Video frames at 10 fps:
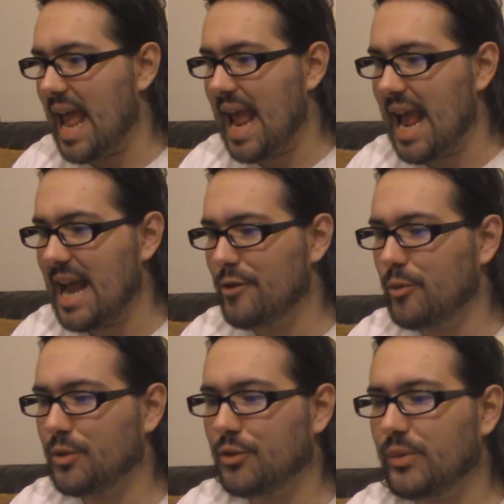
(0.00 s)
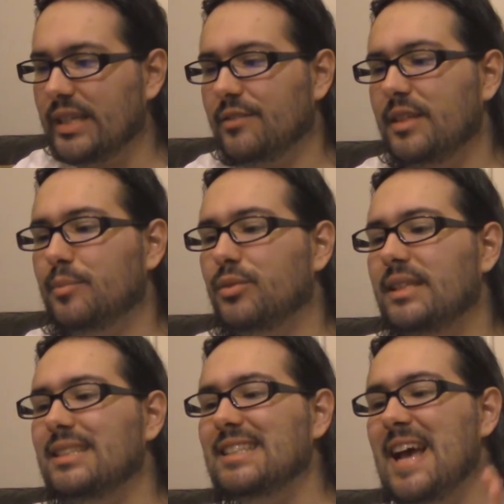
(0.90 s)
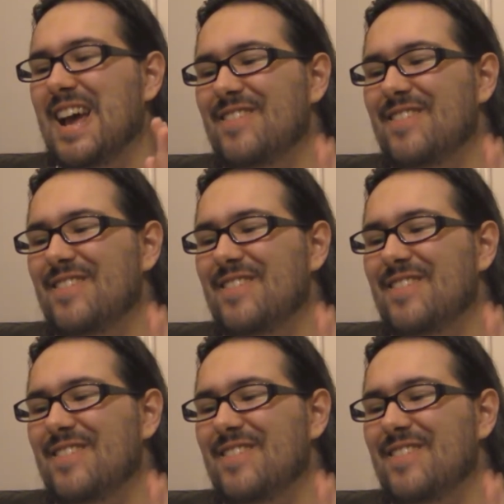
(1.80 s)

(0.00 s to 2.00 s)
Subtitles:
And number 3, if he brings